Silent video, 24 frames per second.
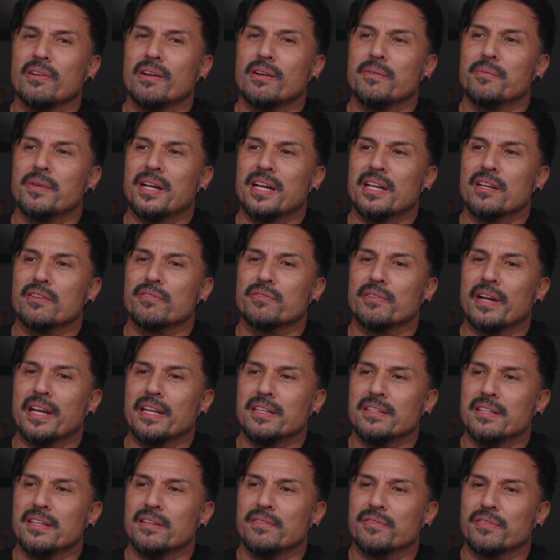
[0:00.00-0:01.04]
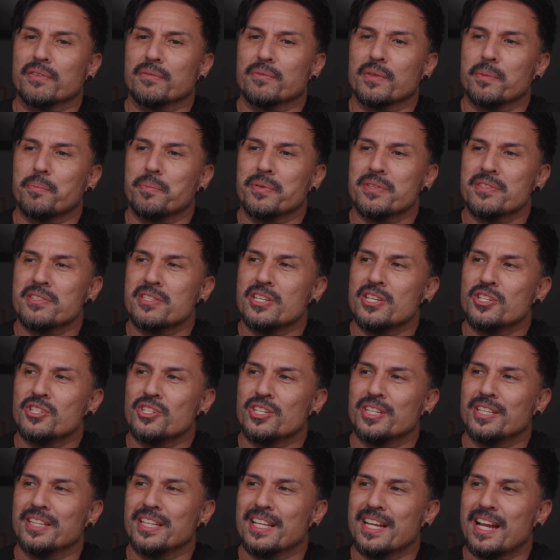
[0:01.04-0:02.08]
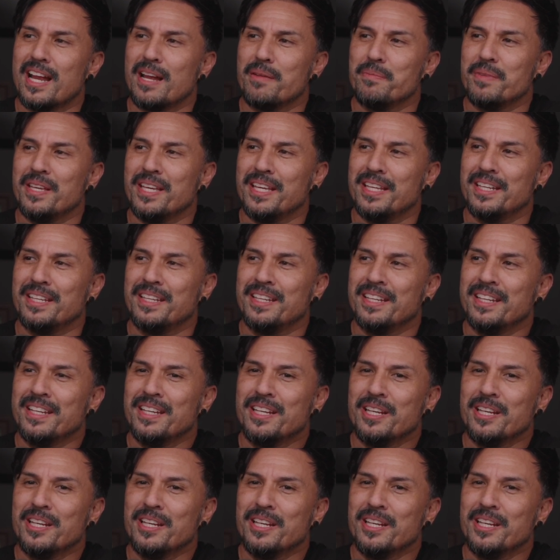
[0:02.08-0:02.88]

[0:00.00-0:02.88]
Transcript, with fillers: I'm kind of ranting from the position that I'm in,